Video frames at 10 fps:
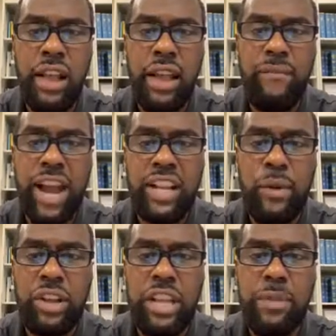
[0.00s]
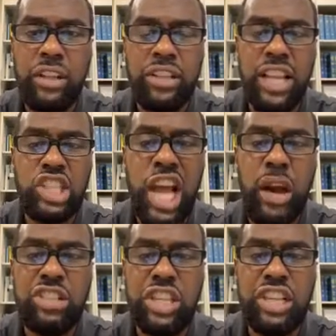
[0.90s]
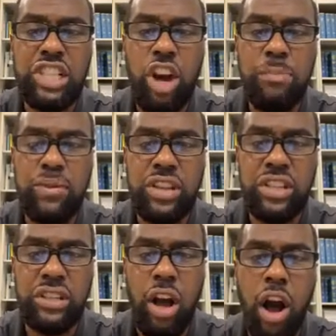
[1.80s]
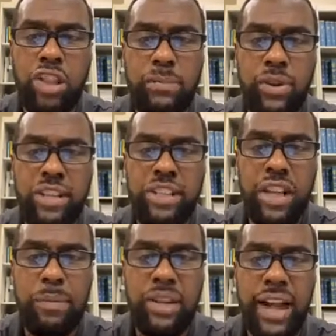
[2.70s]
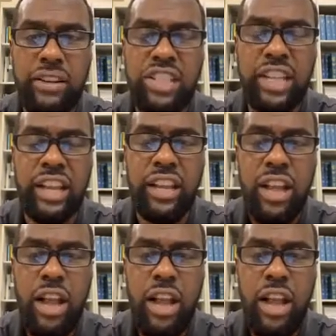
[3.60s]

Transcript: In fact, they were emailing the entire CDCR prison, all the prisons up and down the state,